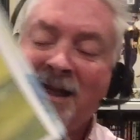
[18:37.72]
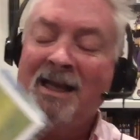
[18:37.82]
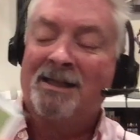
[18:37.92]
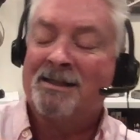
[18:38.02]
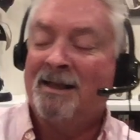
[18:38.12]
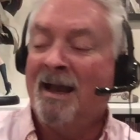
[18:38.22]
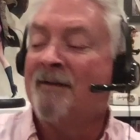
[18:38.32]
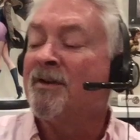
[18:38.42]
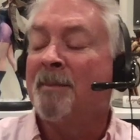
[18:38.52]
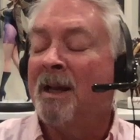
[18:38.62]
can't,
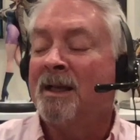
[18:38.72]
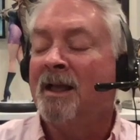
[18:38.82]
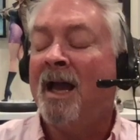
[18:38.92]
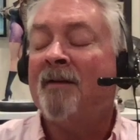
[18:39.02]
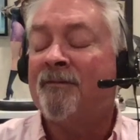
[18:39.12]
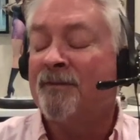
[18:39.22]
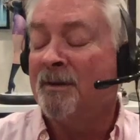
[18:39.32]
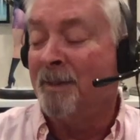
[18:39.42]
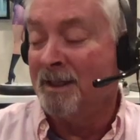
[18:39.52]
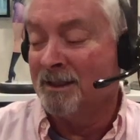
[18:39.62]
everybody,
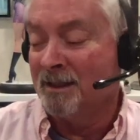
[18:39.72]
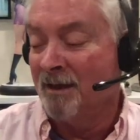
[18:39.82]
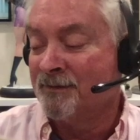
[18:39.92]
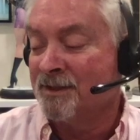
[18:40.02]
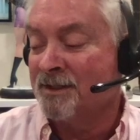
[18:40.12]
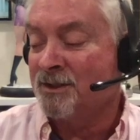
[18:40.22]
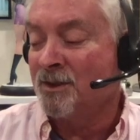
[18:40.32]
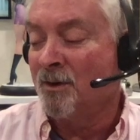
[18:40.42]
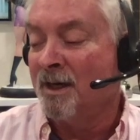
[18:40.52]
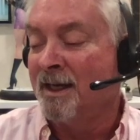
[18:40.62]
everybody loves this
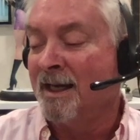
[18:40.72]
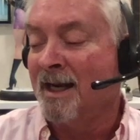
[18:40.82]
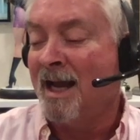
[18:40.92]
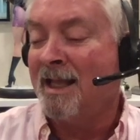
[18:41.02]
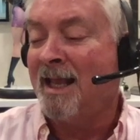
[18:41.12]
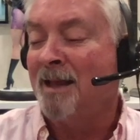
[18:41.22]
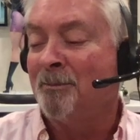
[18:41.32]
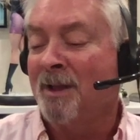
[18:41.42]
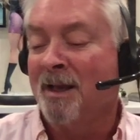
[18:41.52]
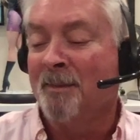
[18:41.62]
story, and I can't
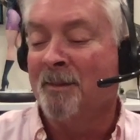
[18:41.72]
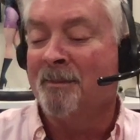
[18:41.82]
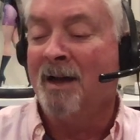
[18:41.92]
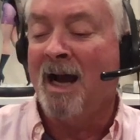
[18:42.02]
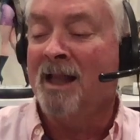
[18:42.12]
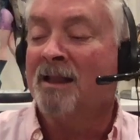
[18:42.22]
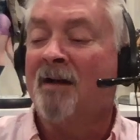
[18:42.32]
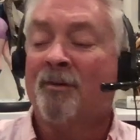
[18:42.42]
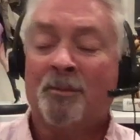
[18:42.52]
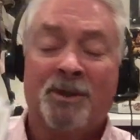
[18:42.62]
blame them. I
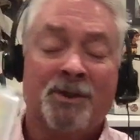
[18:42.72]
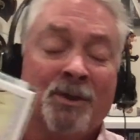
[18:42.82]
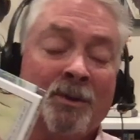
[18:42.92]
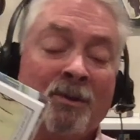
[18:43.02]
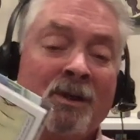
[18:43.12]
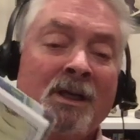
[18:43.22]
love them too.